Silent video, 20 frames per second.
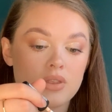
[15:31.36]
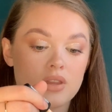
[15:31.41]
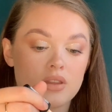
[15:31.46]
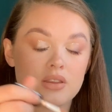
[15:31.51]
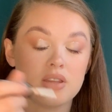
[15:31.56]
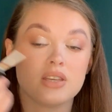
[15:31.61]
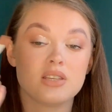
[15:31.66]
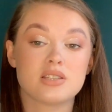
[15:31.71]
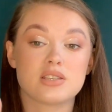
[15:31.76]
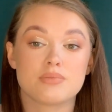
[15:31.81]

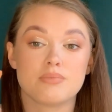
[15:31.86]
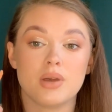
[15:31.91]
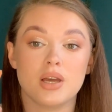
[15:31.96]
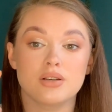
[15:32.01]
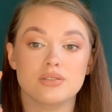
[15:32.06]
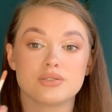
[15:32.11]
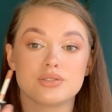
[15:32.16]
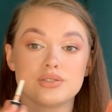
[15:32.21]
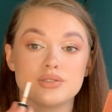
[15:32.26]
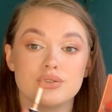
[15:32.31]
These smell
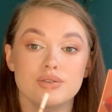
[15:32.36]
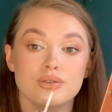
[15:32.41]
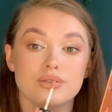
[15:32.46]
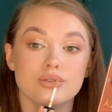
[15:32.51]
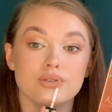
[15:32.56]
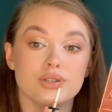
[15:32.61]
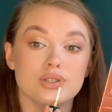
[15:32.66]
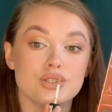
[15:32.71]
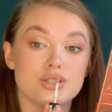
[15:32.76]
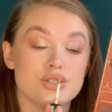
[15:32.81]

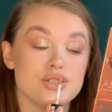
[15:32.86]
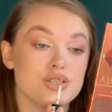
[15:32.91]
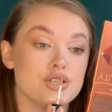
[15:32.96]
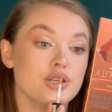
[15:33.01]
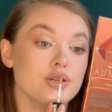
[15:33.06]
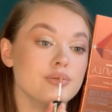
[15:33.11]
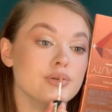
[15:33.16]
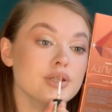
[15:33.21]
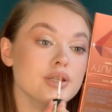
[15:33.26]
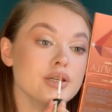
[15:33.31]
so
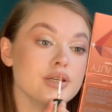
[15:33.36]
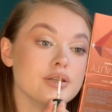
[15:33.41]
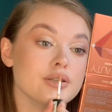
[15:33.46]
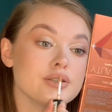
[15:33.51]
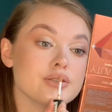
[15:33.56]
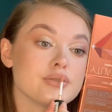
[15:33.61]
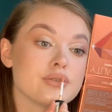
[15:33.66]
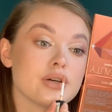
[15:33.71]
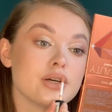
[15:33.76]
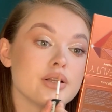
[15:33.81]
stupidly good
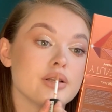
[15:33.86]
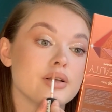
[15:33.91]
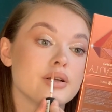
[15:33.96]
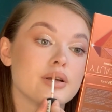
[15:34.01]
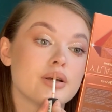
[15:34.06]
as well.